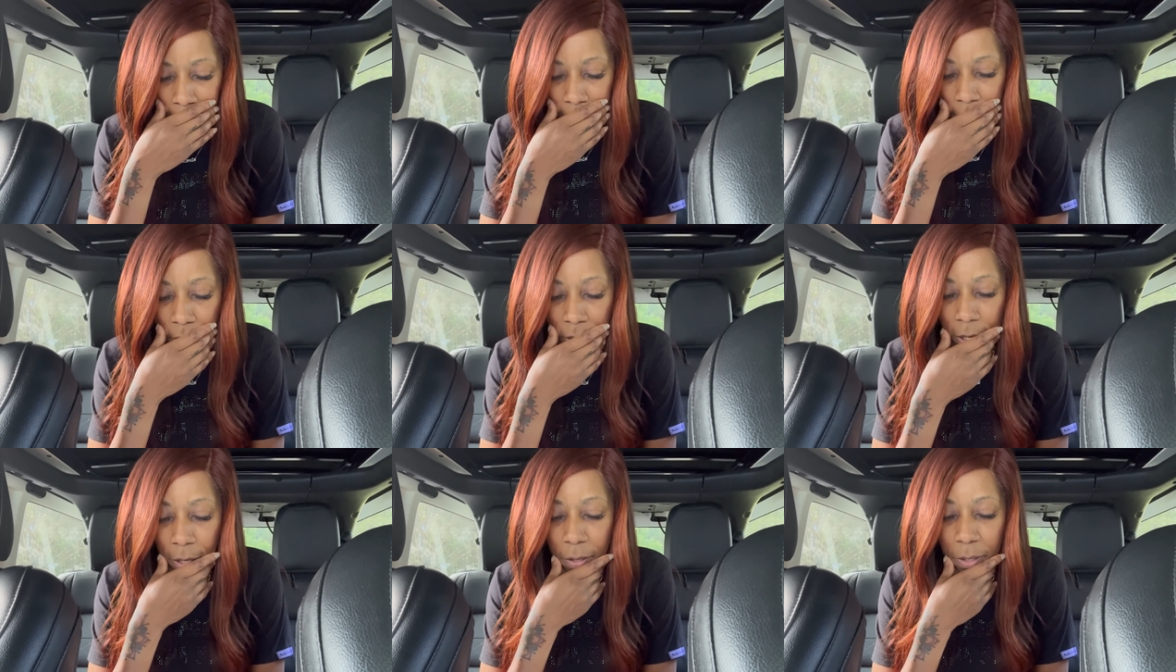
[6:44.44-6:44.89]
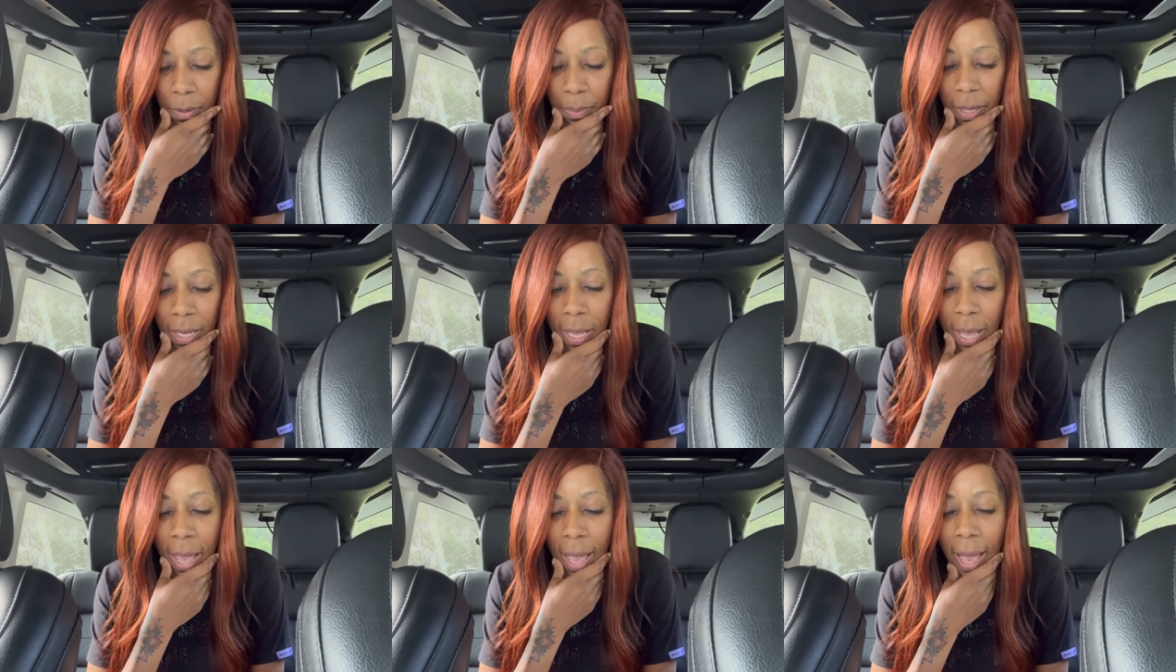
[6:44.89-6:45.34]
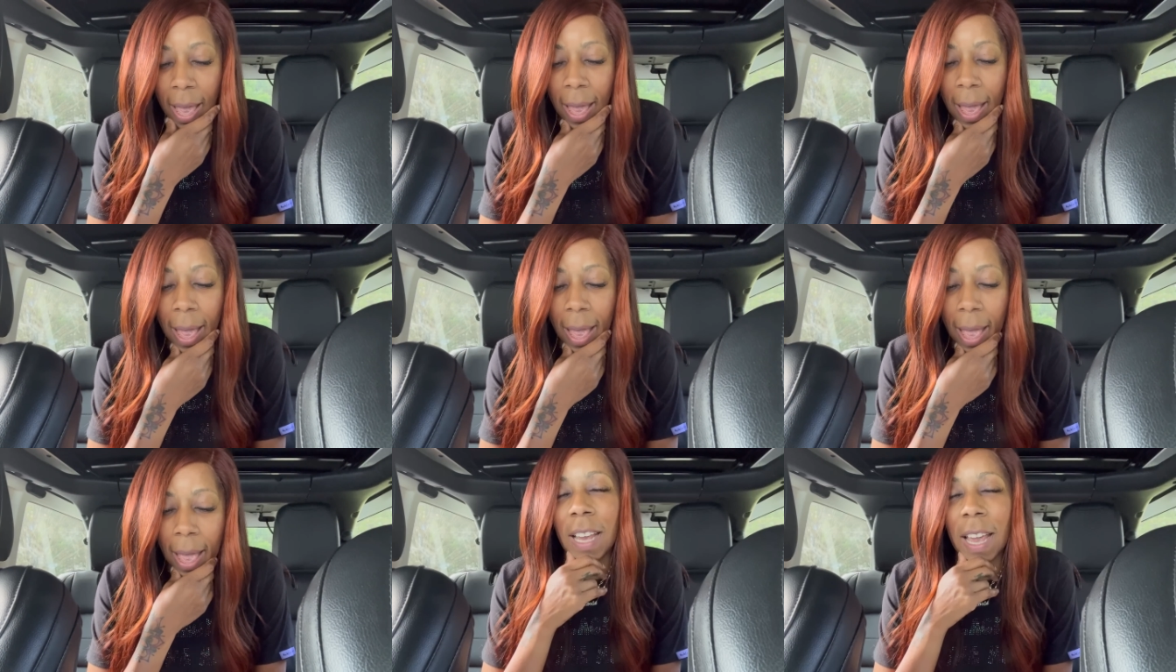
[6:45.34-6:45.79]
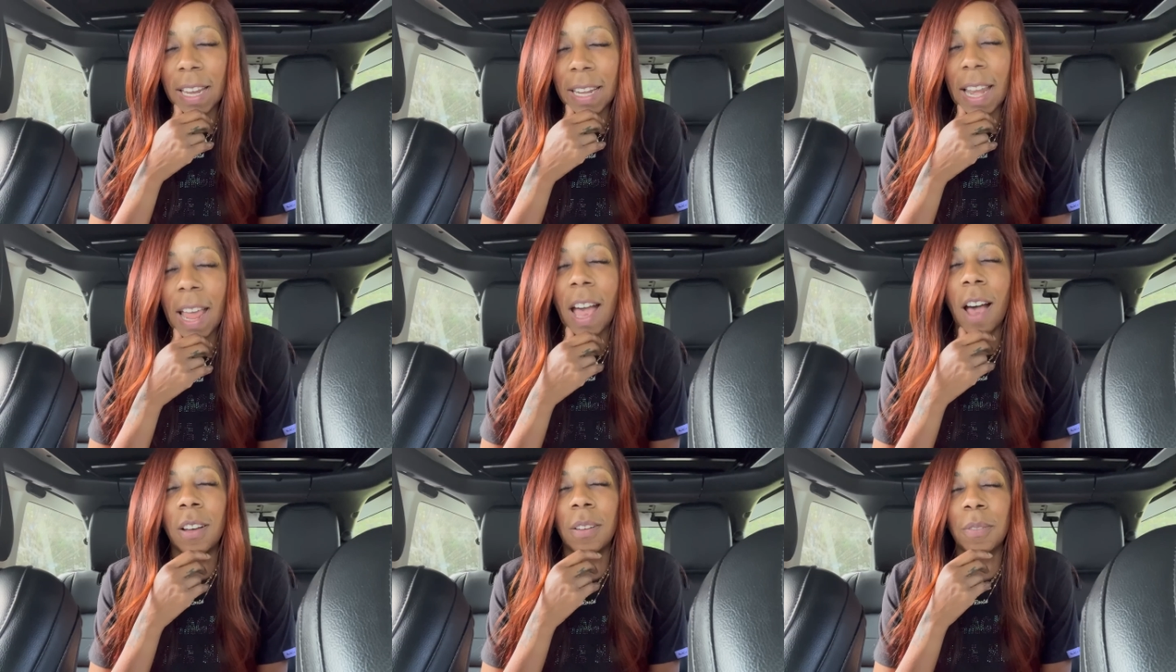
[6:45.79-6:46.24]
Excuse me.
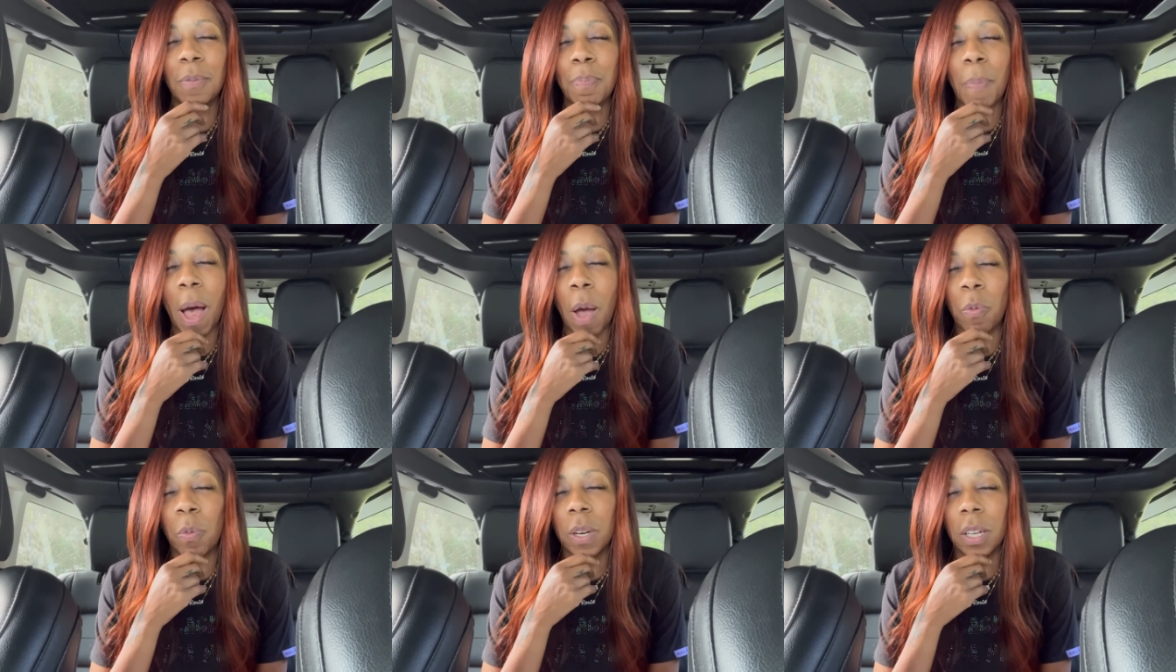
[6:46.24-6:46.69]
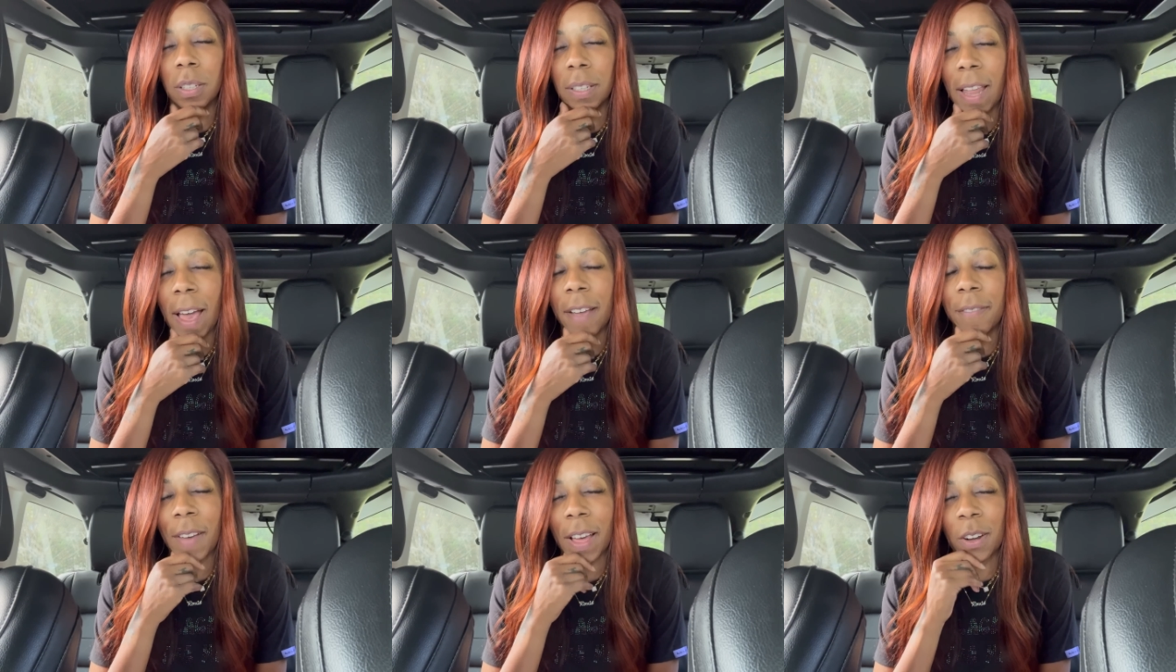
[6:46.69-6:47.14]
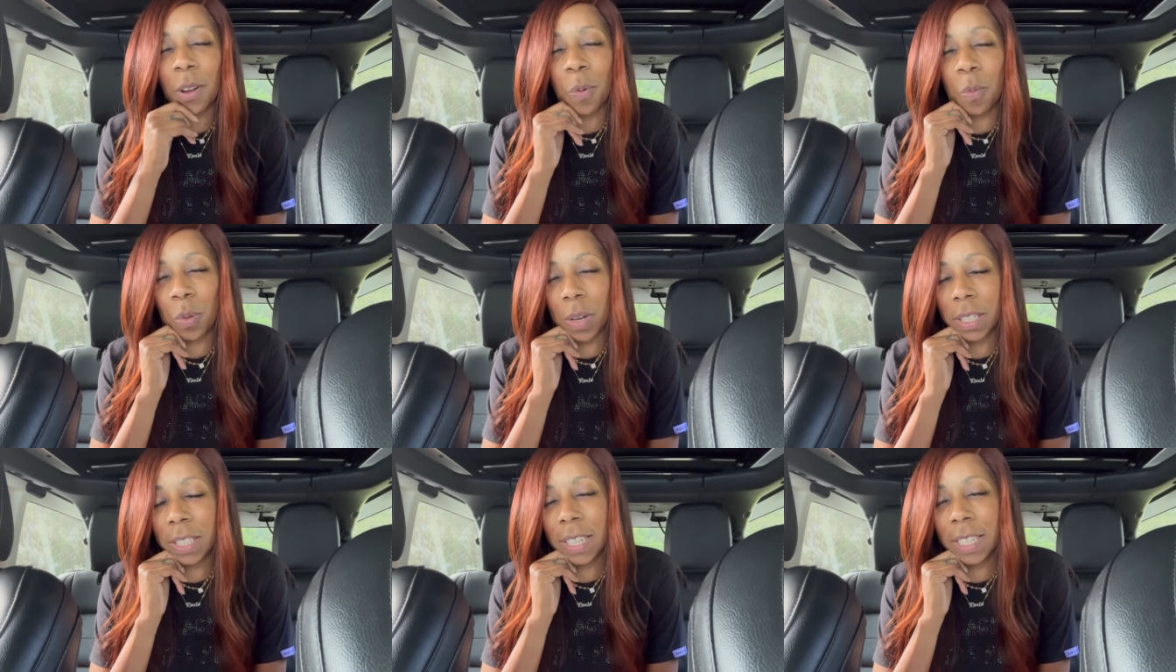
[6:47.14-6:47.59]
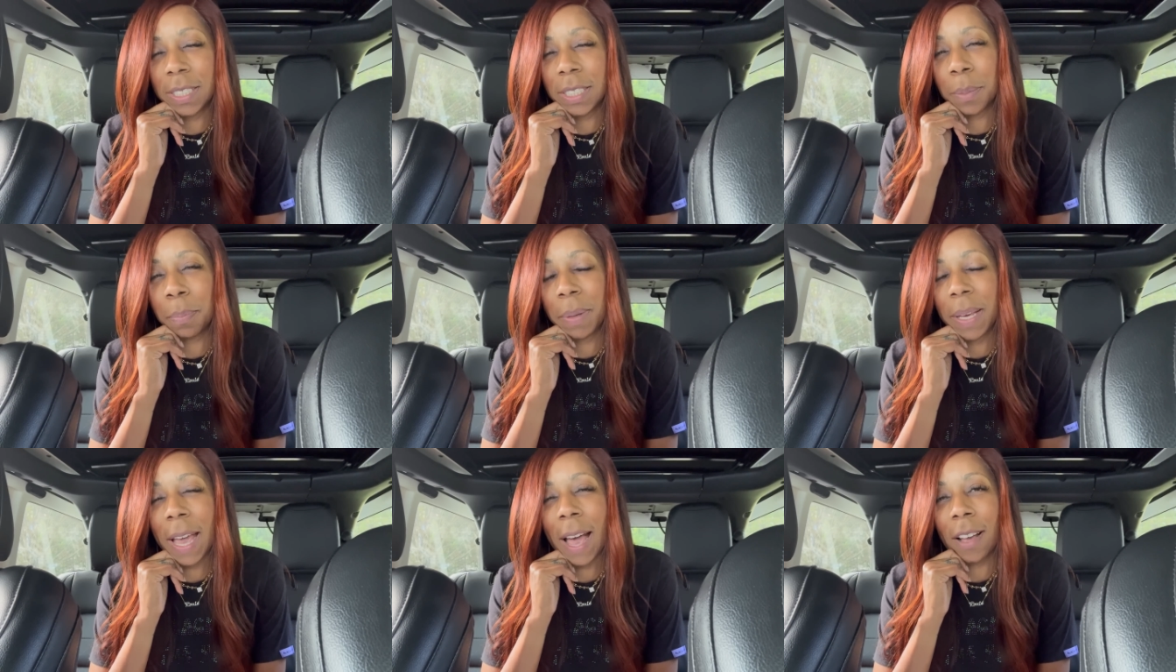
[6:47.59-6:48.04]
And now my real life, I don't want it
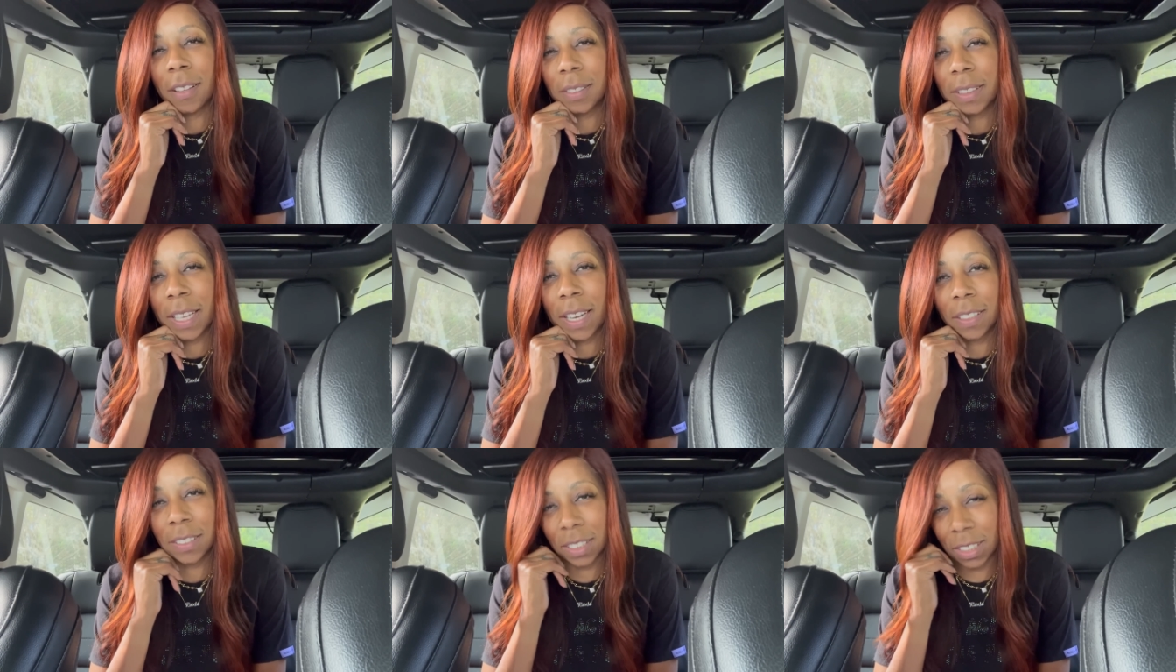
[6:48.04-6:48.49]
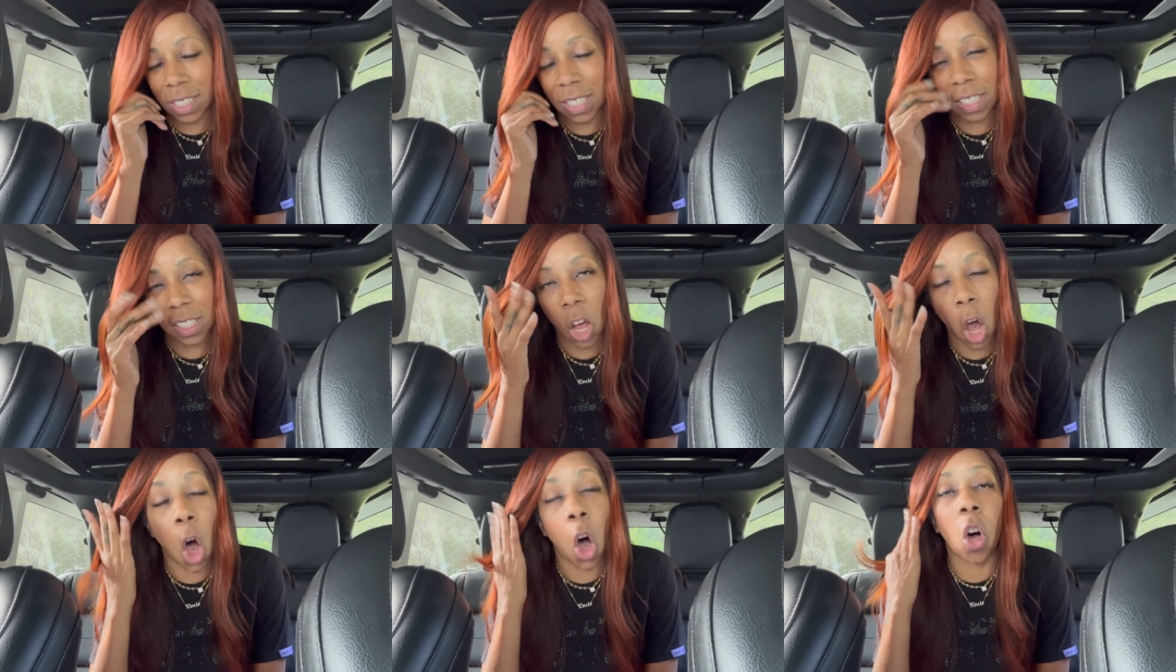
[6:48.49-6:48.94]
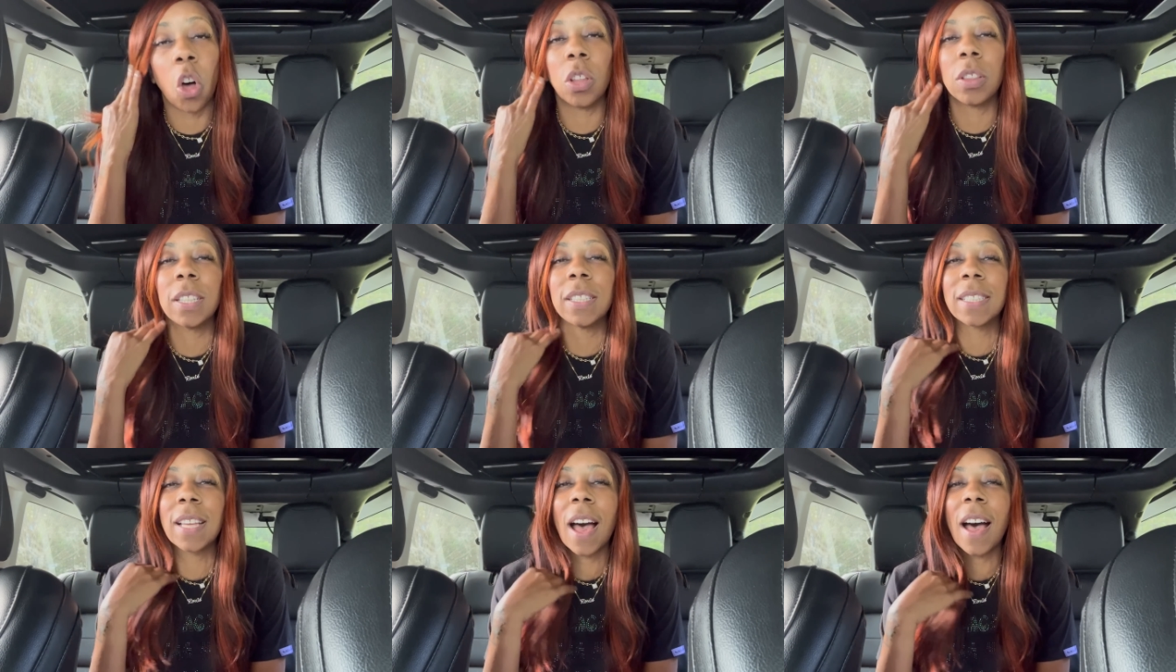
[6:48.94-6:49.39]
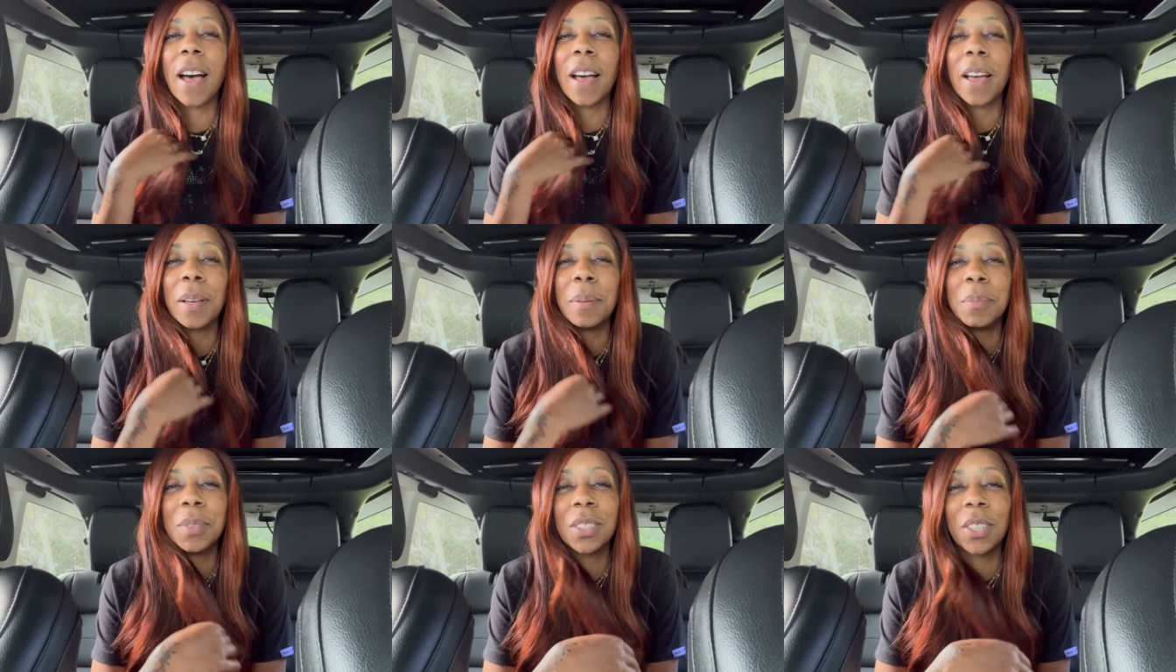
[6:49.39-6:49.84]
to be out there just all the time.